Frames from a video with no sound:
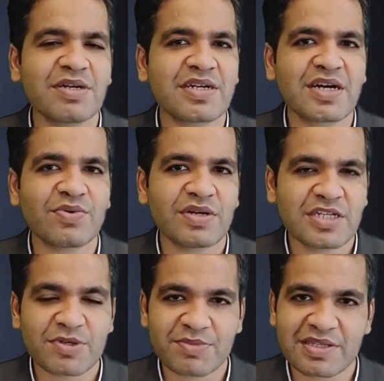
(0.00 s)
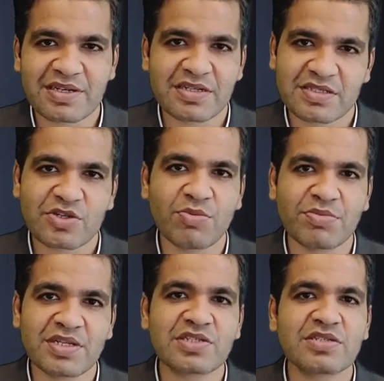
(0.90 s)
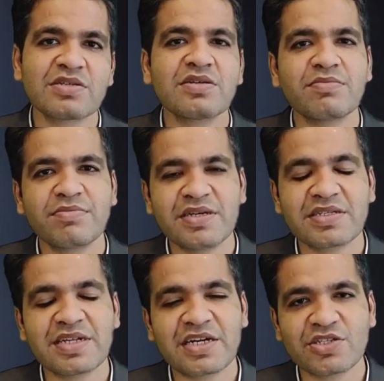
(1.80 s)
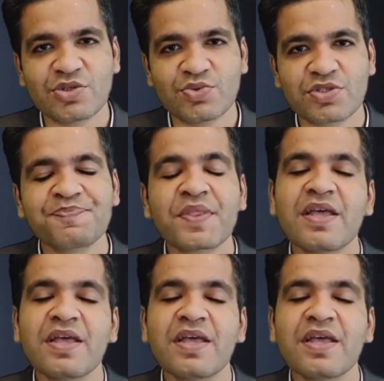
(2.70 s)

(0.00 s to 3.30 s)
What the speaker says: but nowadays permethrin is the commonest medicine that is used.